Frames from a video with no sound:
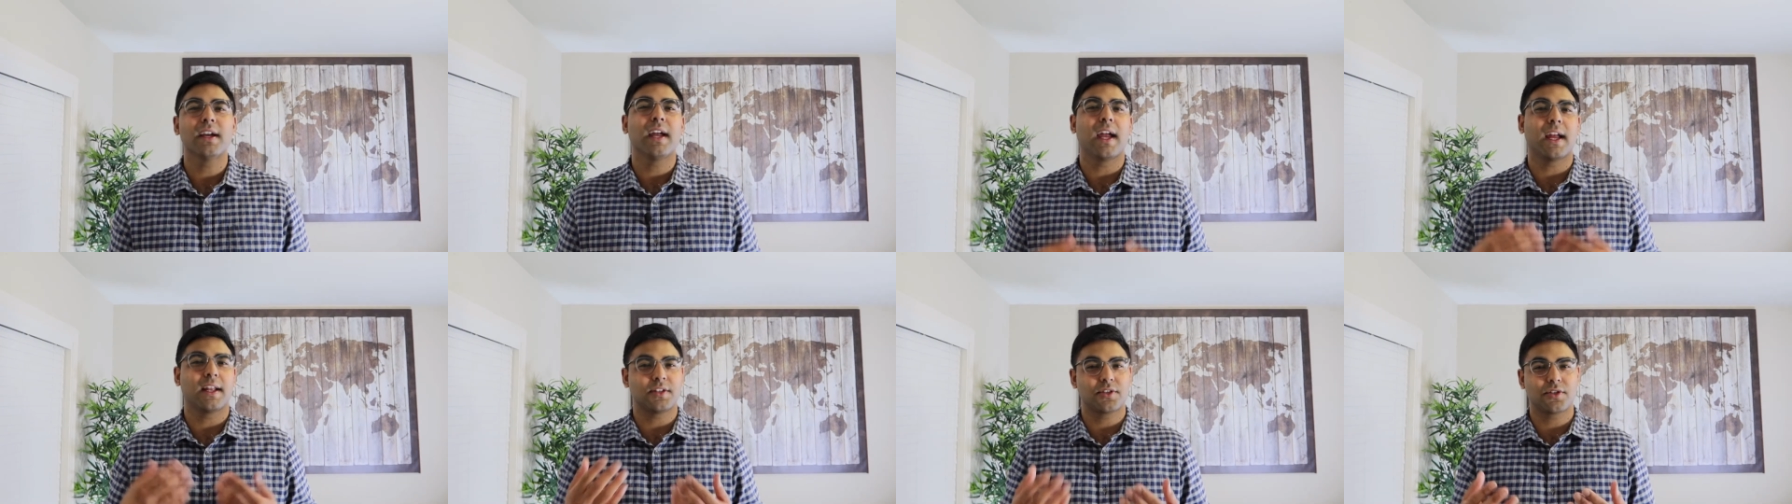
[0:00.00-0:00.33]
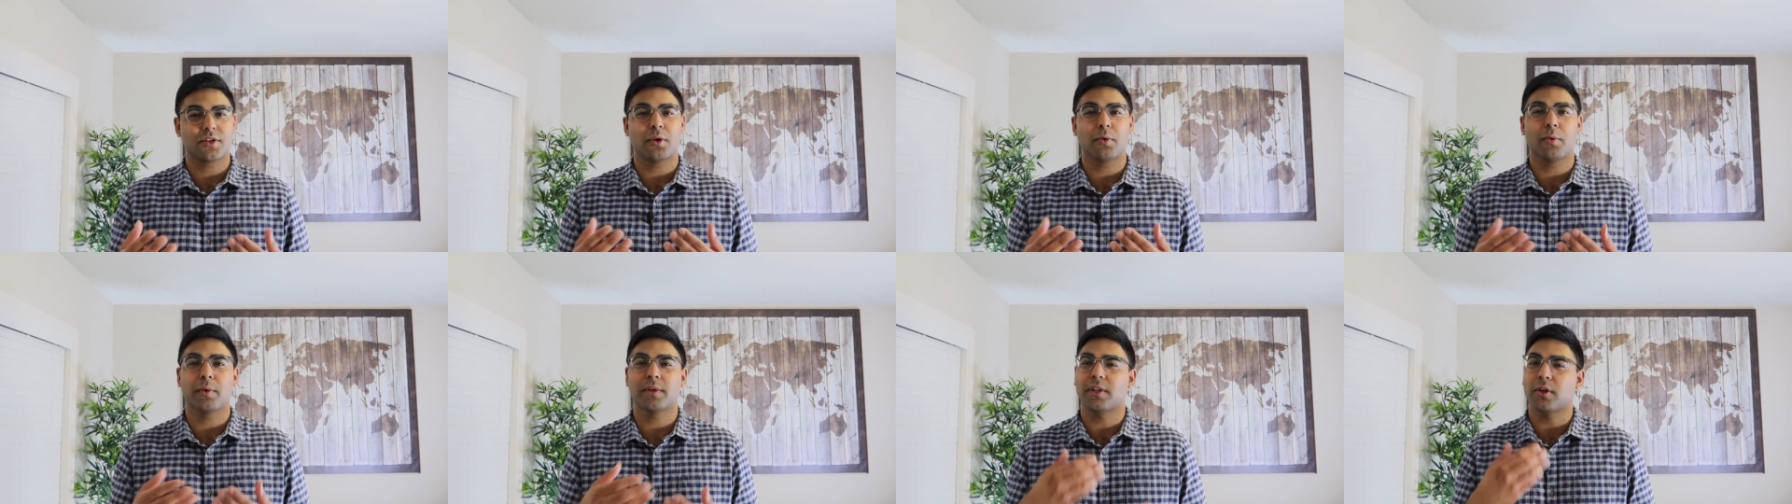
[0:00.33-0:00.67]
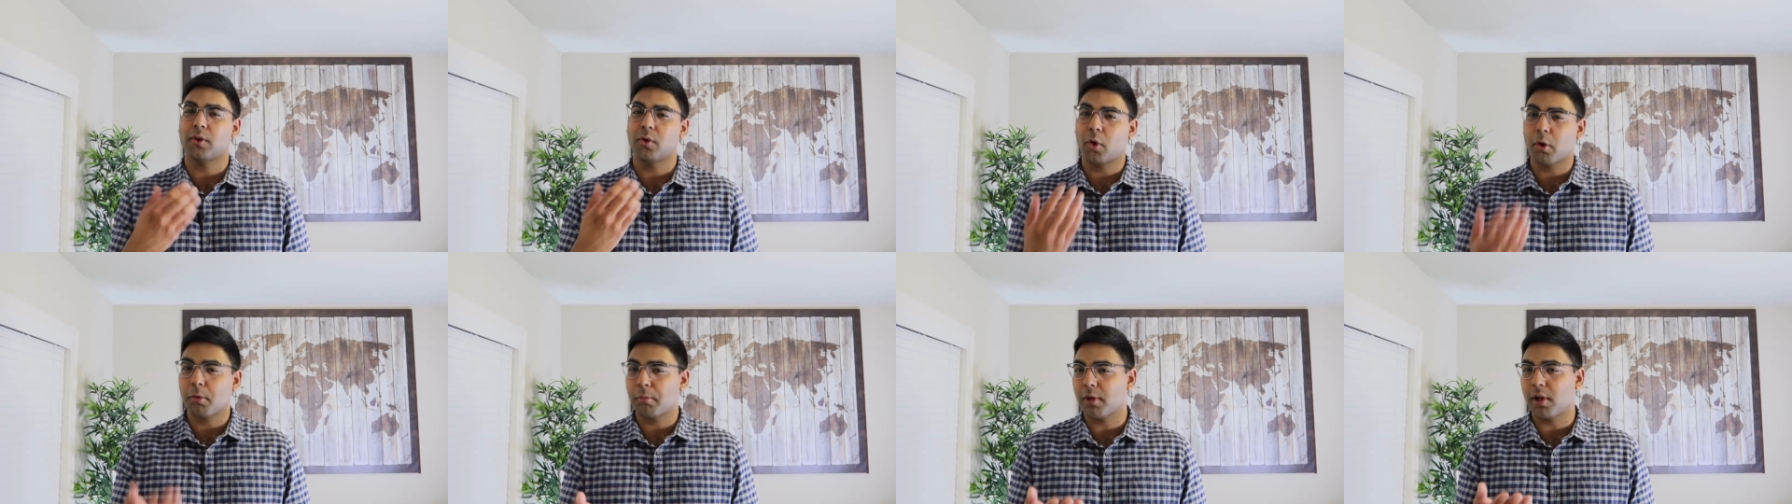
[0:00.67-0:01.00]
And so with the
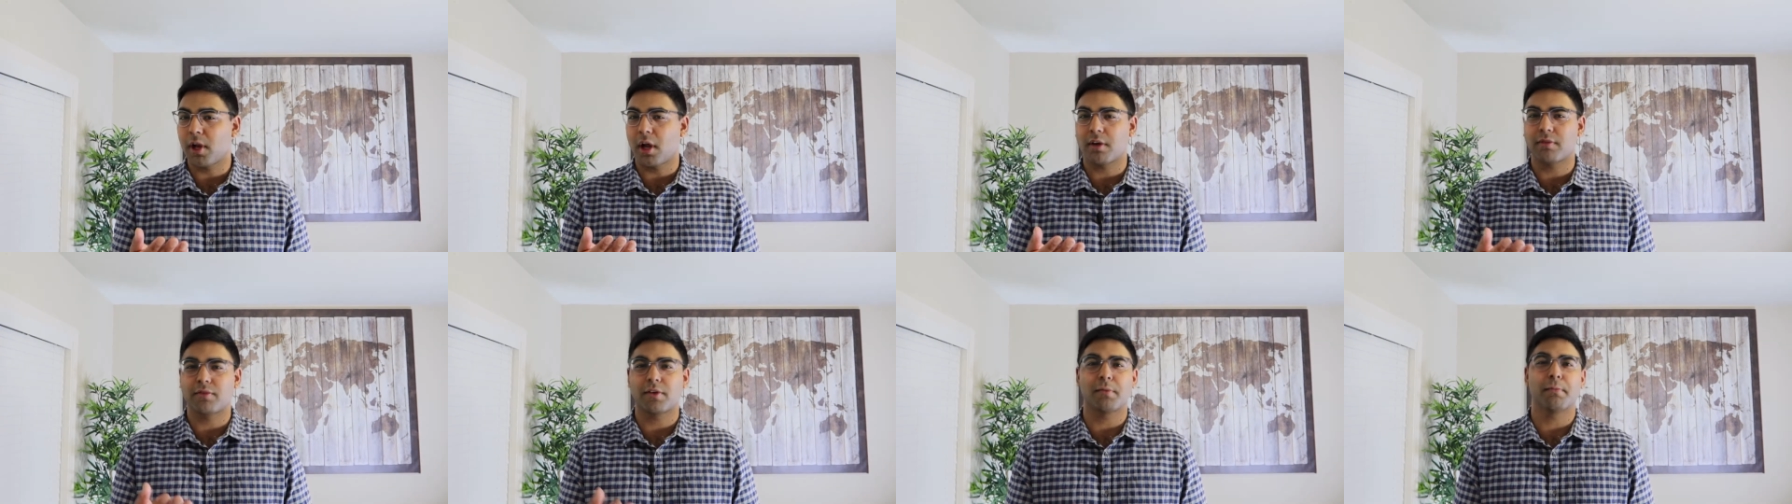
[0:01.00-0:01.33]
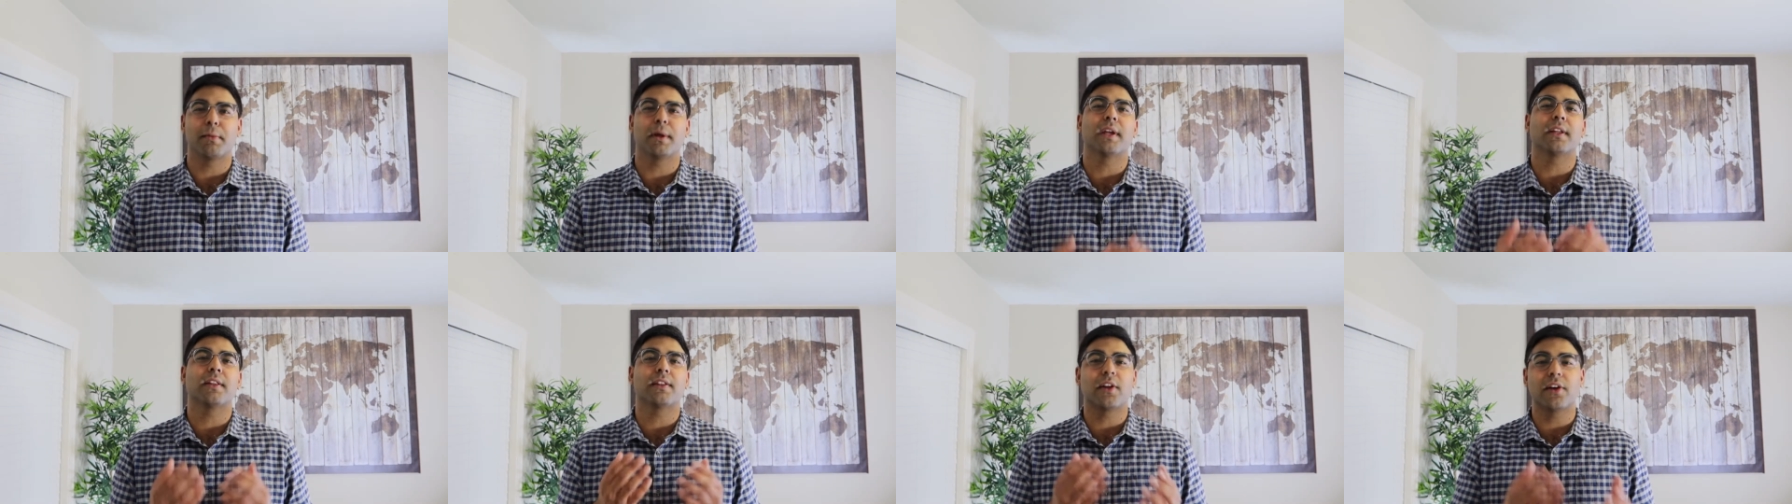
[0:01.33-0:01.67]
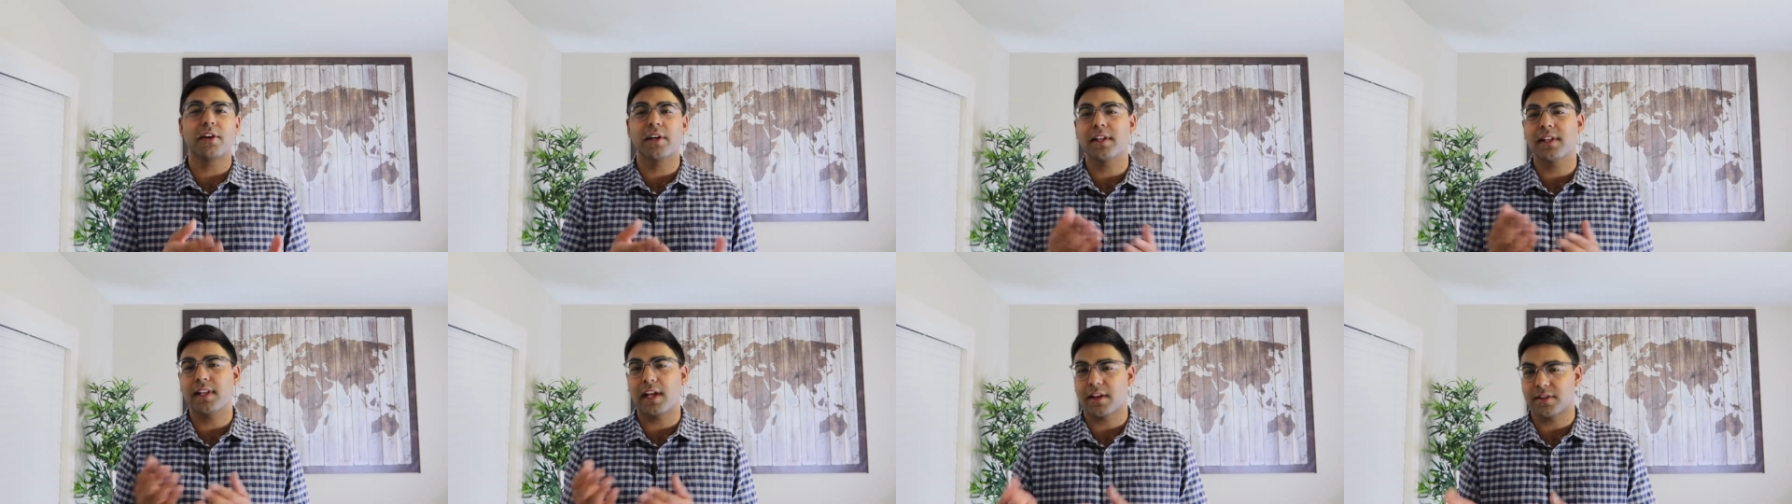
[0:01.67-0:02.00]
normal offer being
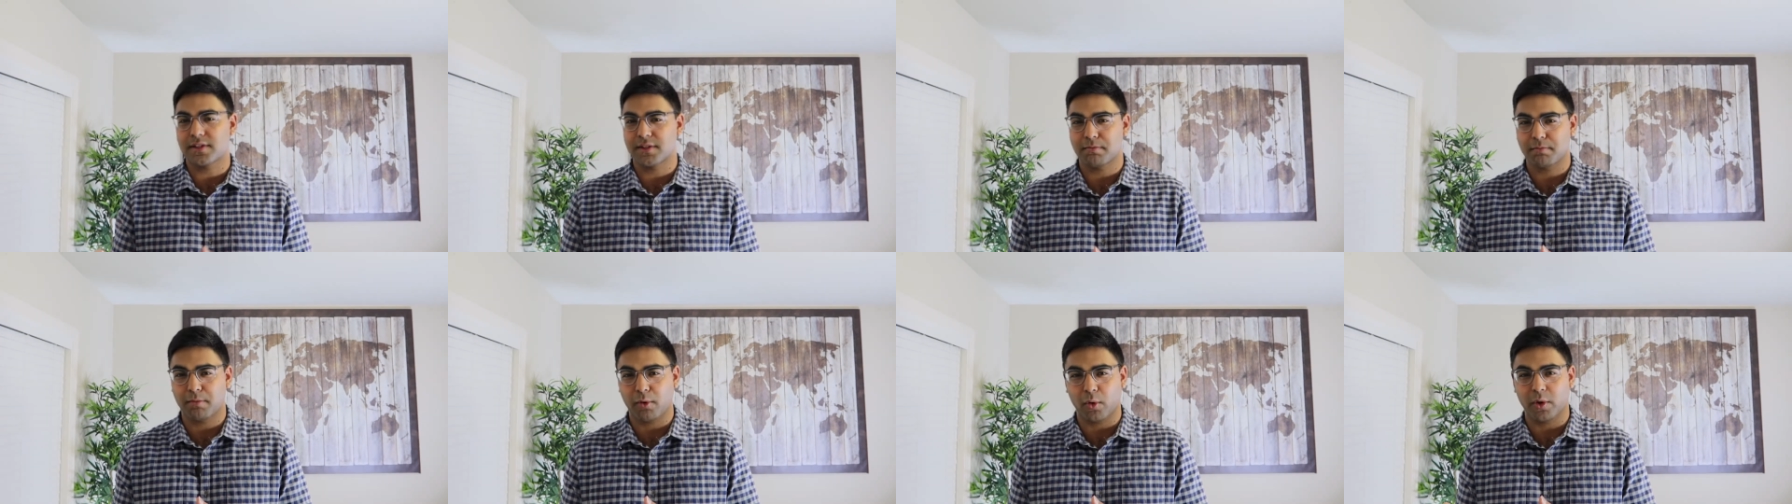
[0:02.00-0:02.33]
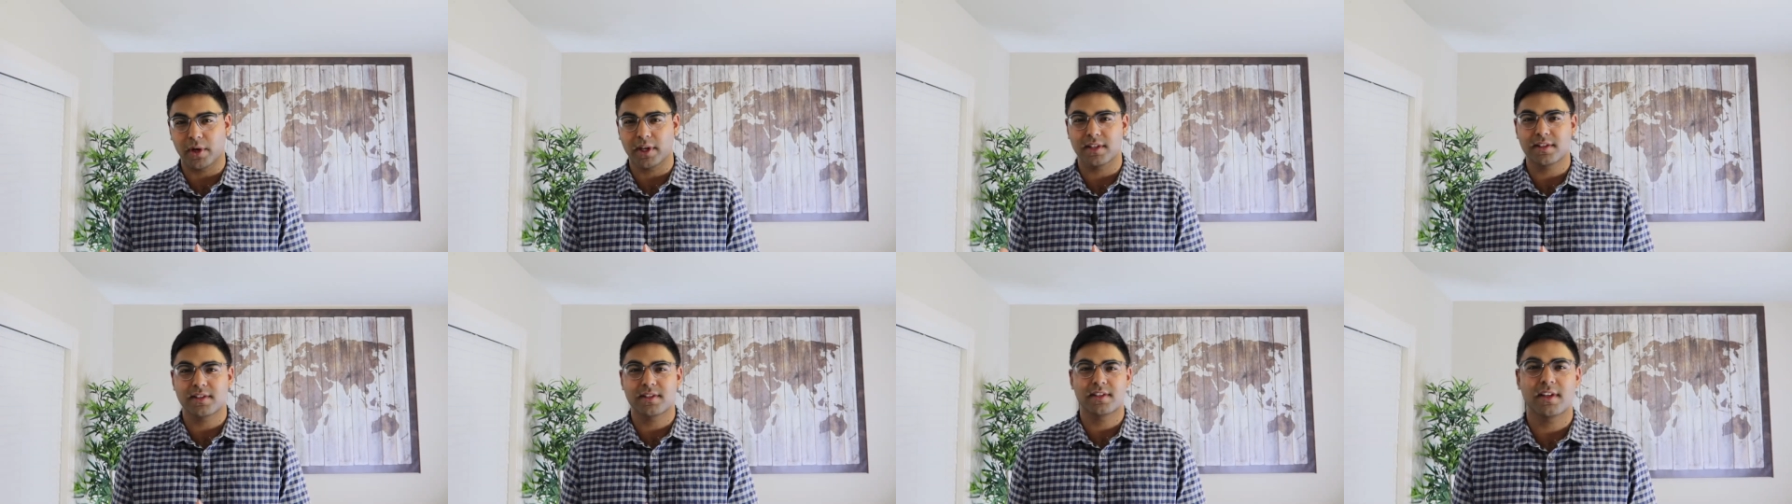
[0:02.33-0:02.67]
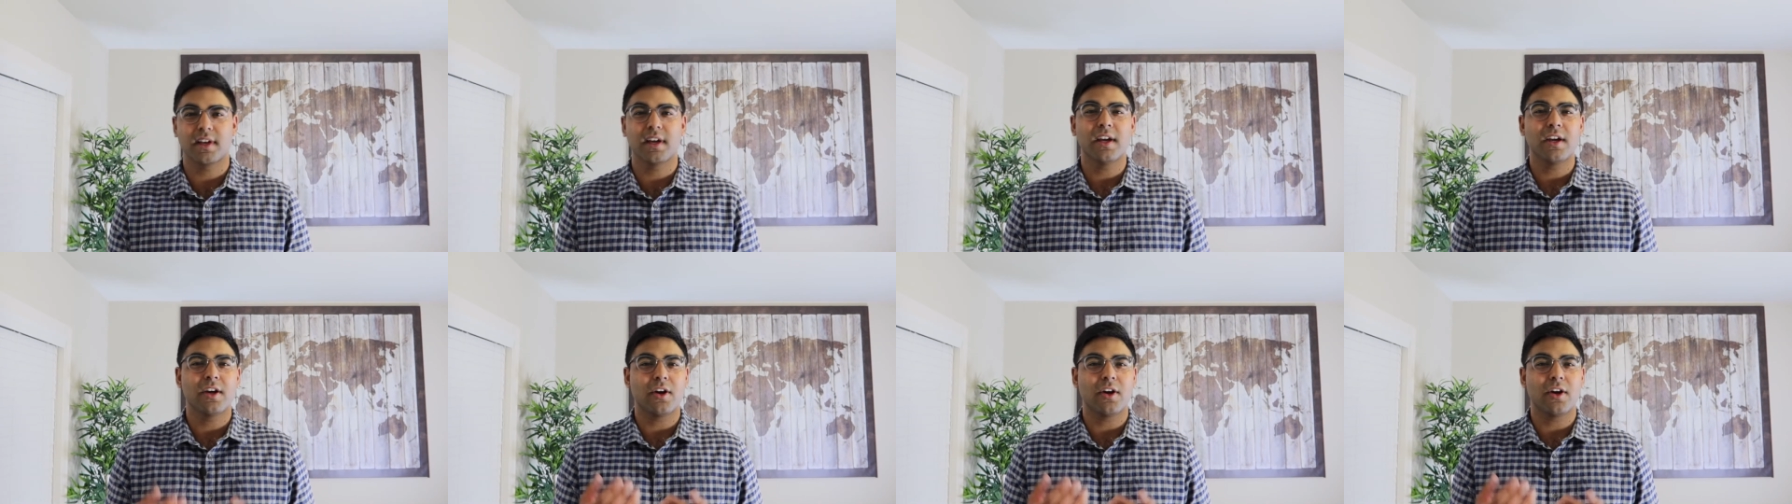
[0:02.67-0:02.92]
30,000 points,